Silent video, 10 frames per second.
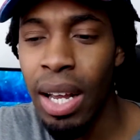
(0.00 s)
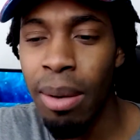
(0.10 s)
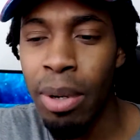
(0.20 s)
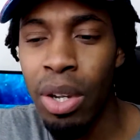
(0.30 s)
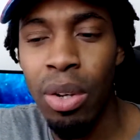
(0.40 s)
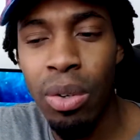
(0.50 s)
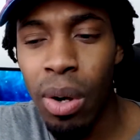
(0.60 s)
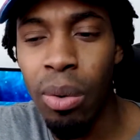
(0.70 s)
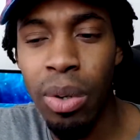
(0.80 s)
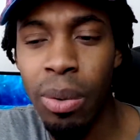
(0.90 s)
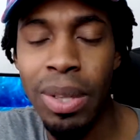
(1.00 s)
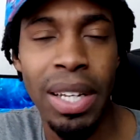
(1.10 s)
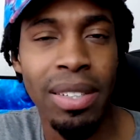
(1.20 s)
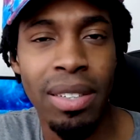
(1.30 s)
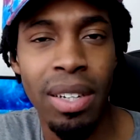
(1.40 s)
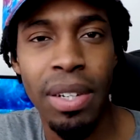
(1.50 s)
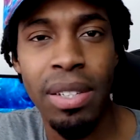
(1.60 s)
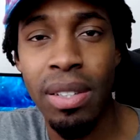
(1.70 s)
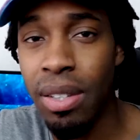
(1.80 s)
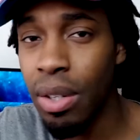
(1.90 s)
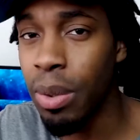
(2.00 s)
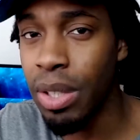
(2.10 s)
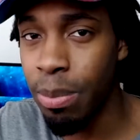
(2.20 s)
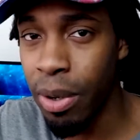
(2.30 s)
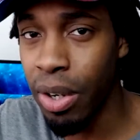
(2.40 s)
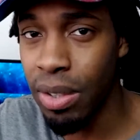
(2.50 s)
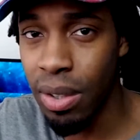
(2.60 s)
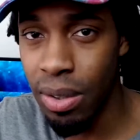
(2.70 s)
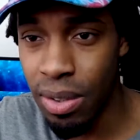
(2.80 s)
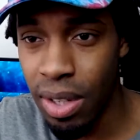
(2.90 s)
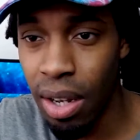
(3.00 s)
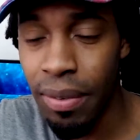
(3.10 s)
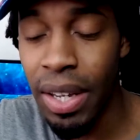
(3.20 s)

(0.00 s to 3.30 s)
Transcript: But you don't know what that stuff is until you experience it yourself.